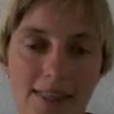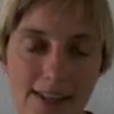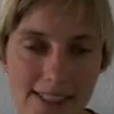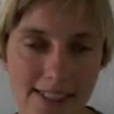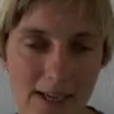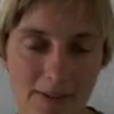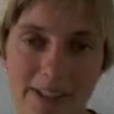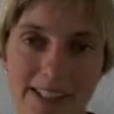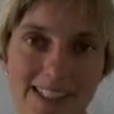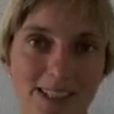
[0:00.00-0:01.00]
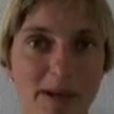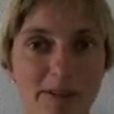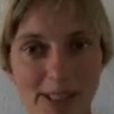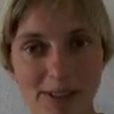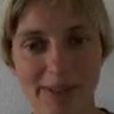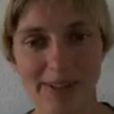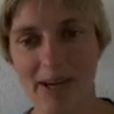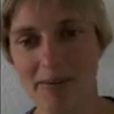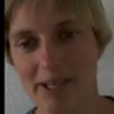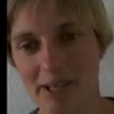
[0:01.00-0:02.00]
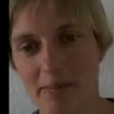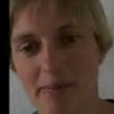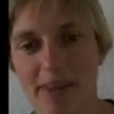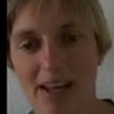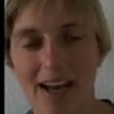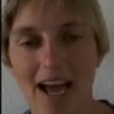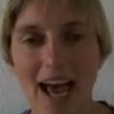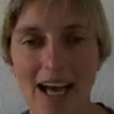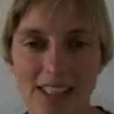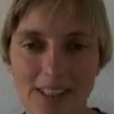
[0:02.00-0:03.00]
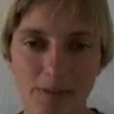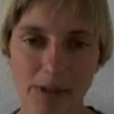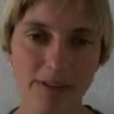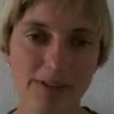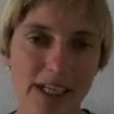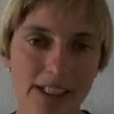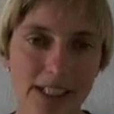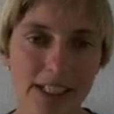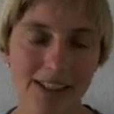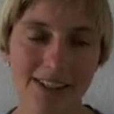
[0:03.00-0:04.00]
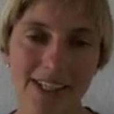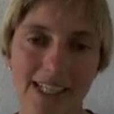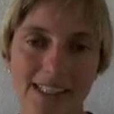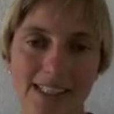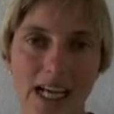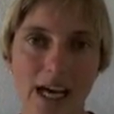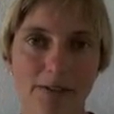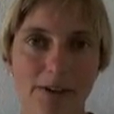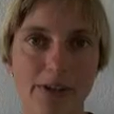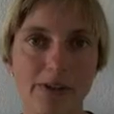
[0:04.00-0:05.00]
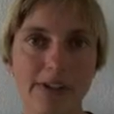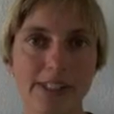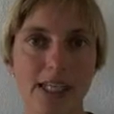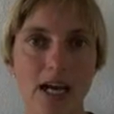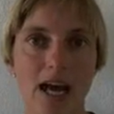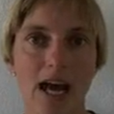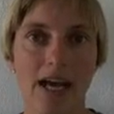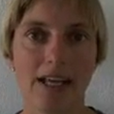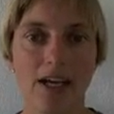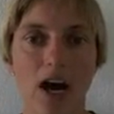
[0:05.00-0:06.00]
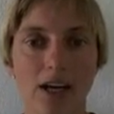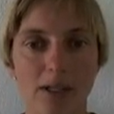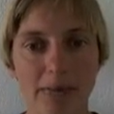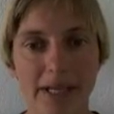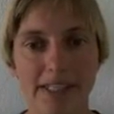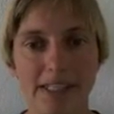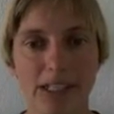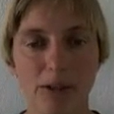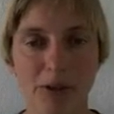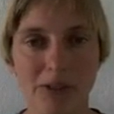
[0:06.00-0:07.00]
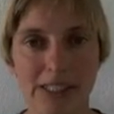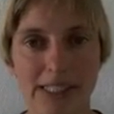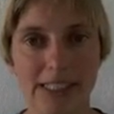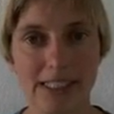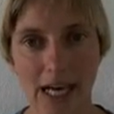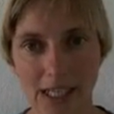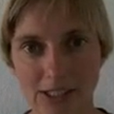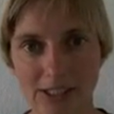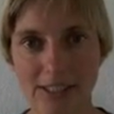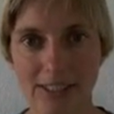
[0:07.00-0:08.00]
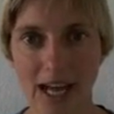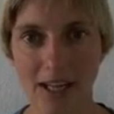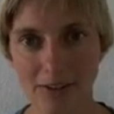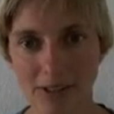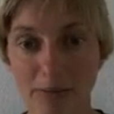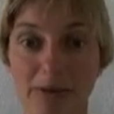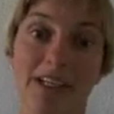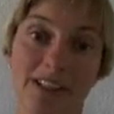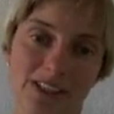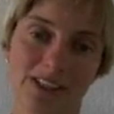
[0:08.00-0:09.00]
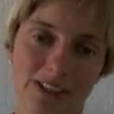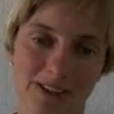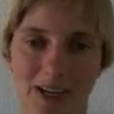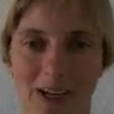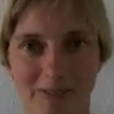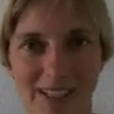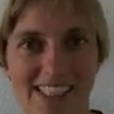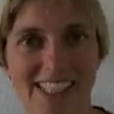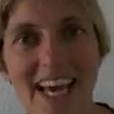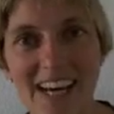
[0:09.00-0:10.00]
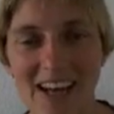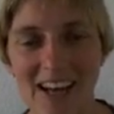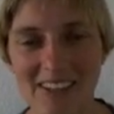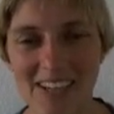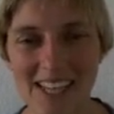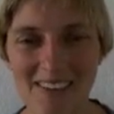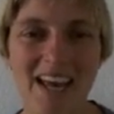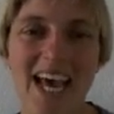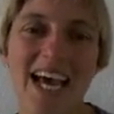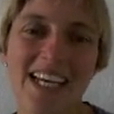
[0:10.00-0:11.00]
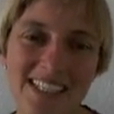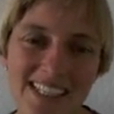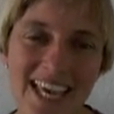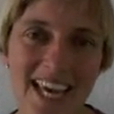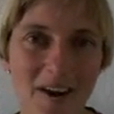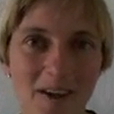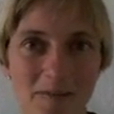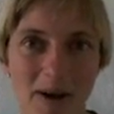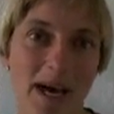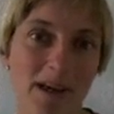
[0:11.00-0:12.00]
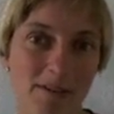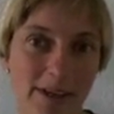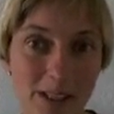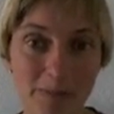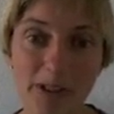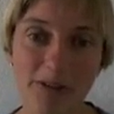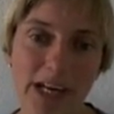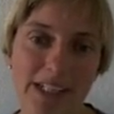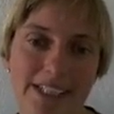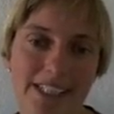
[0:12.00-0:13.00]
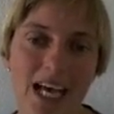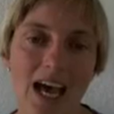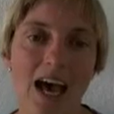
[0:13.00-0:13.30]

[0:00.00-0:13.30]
This network is my Facebook network. And what I've done here is I've used an automated community detection algorithm in addition to an automated layout algorithm to lay out my Facebook friends.